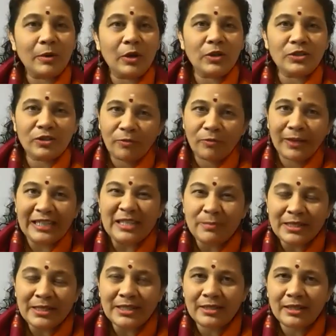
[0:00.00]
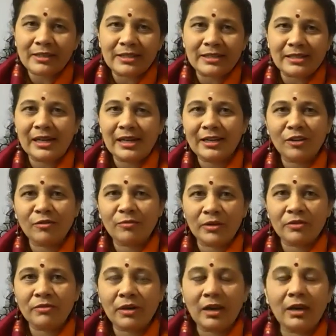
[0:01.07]
because of my limited understanding of
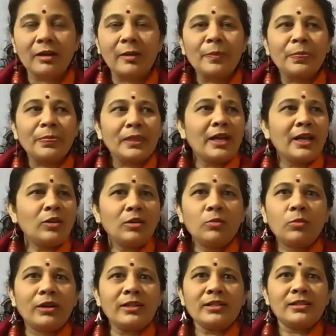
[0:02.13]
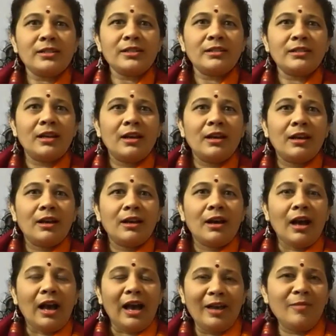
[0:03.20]
Bhagavan. I thought, what is this?
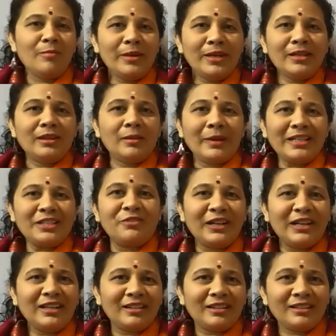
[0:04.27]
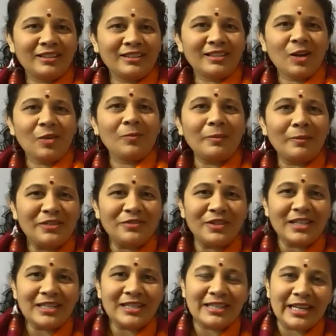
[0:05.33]
I am being the best friend and this is how my best
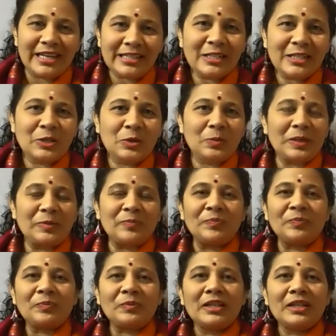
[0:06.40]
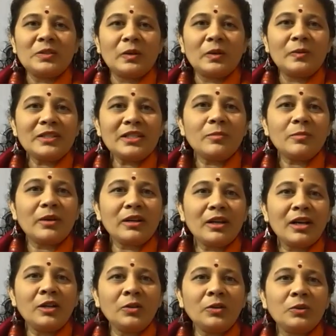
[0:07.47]
friend is reacting to me. Swami said,
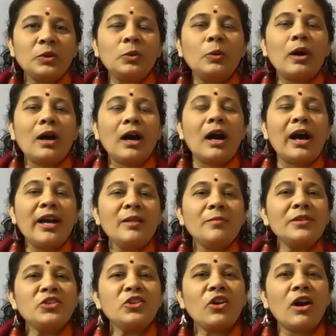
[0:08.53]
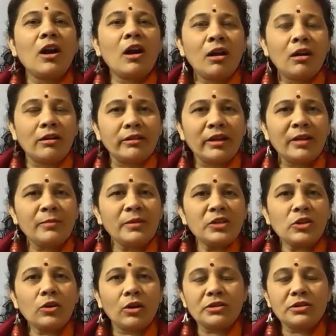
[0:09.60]
Bangaru, I am in your heart. I'm in
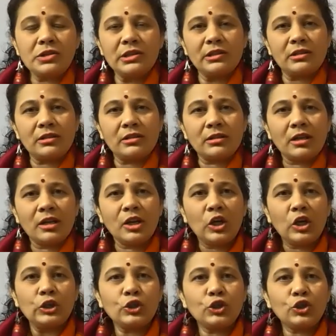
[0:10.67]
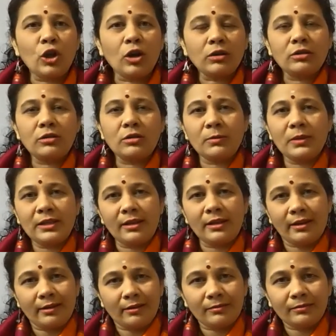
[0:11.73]
your conscience. Talk to me
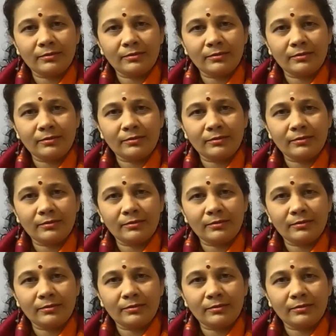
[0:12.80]
there.